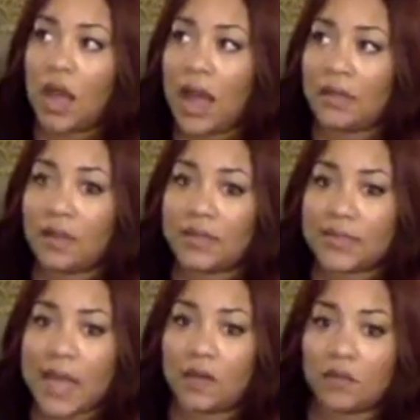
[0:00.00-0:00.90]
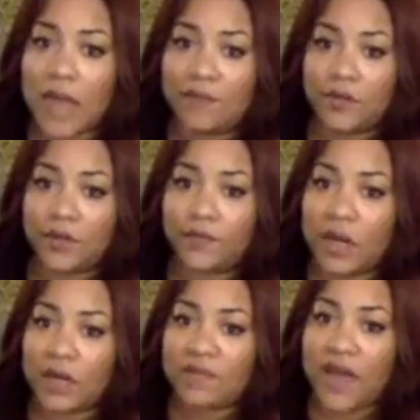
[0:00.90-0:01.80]
lost count after
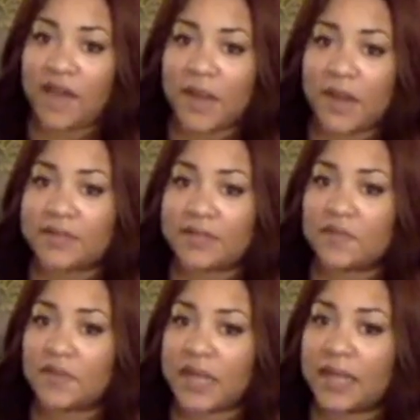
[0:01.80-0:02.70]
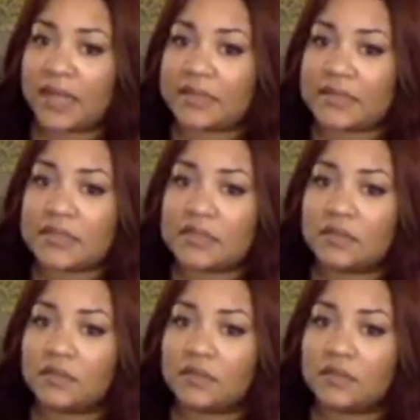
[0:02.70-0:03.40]
45 pairs of leggings.